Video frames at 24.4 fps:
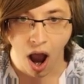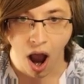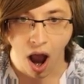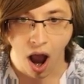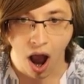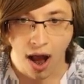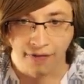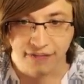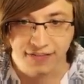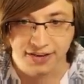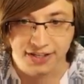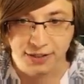
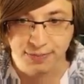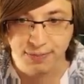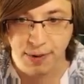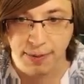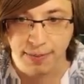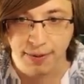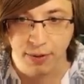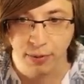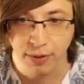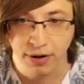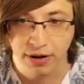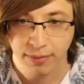This may
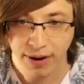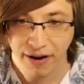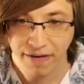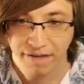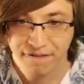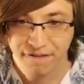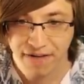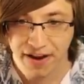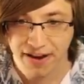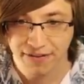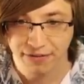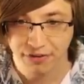be one of my
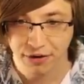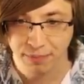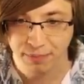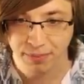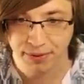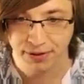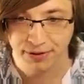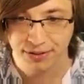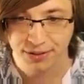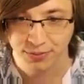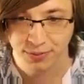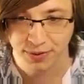favorite
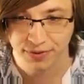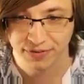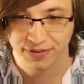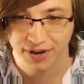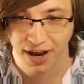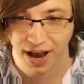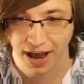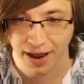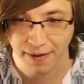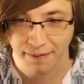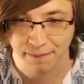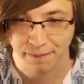builds we've
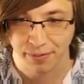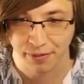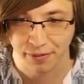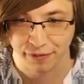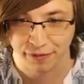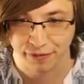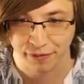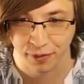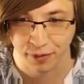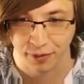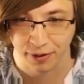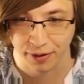gotten
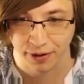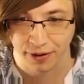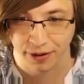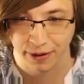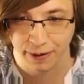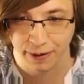before.